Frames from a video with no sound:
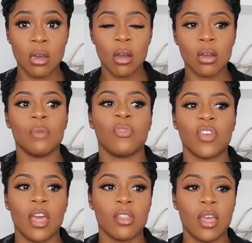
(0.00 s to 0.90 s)
I can't
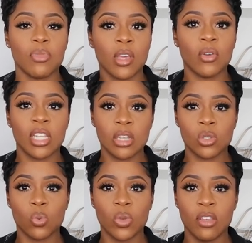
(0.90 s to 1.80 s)
forget her name. The girl that
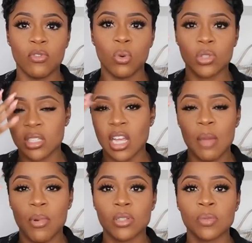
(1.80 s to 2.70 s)
sells the weave or does the
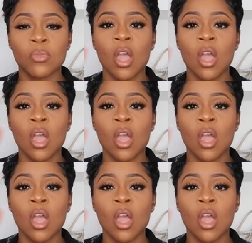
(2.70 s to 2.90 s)
eyebrows.